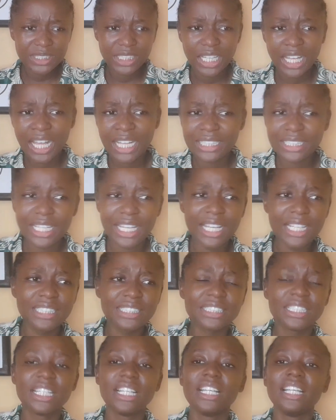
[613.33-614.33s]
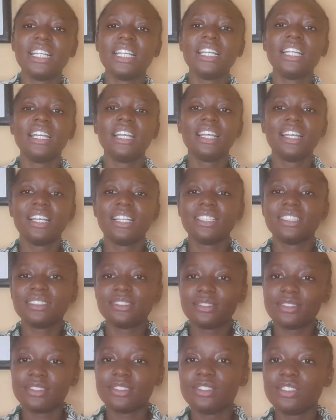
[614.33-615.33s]
And then
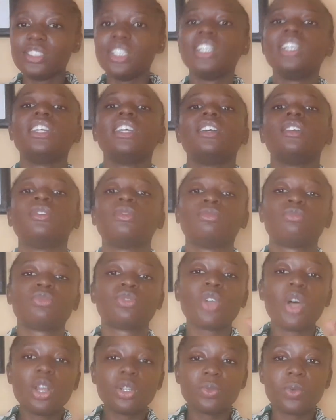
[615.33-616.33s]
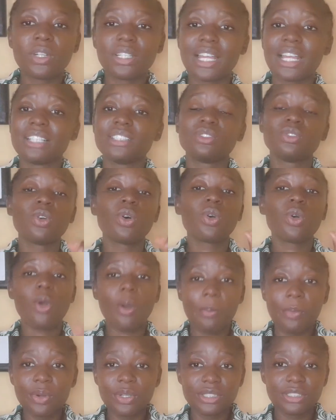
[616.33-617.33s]
the third one that is not
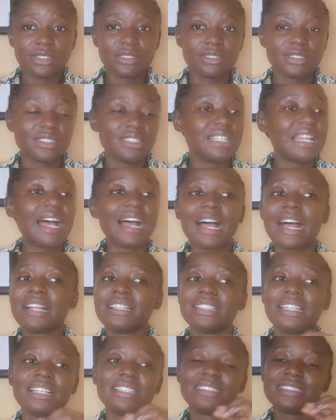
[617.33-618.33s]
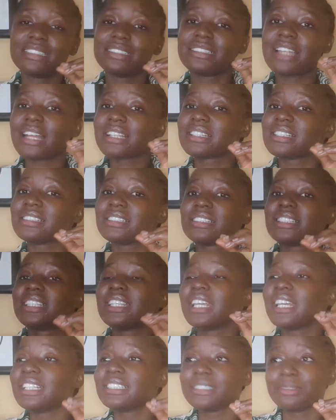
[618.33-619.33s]
common, and then that thing
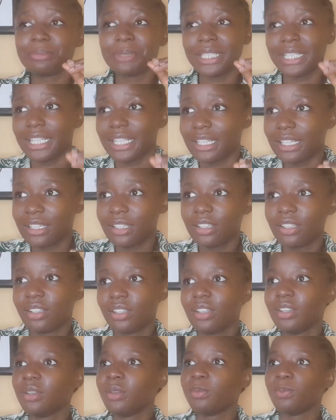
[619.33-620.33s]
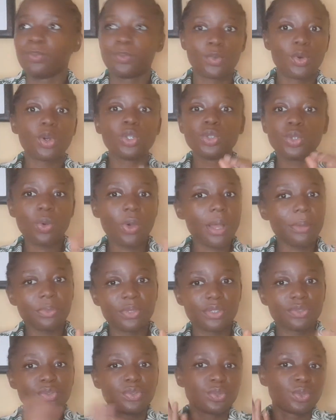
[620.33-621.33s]
scares me, although I'm
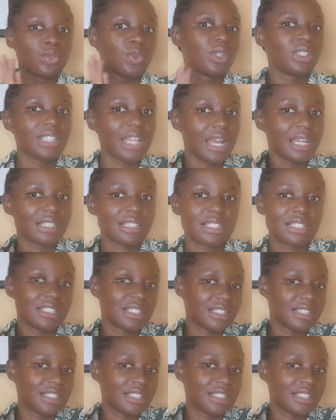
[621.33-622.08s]
grateful to God that